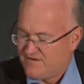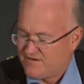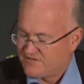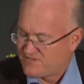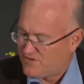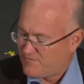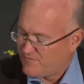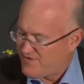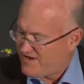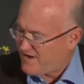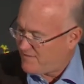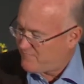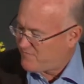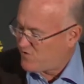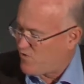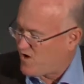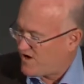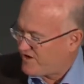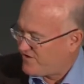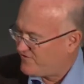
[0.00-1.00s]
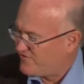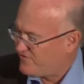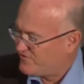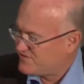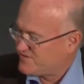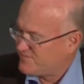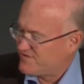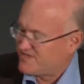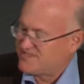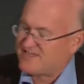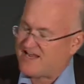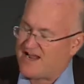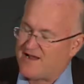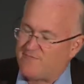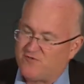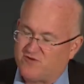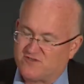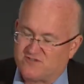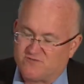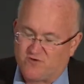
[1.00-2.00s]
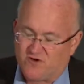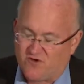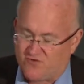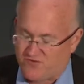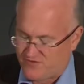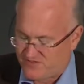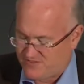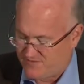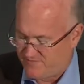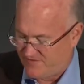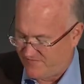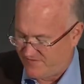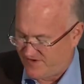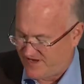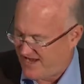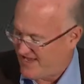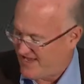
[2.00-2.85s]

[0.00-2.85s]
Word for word: So let me, I'm going to walk you through some examples. We'll go through some different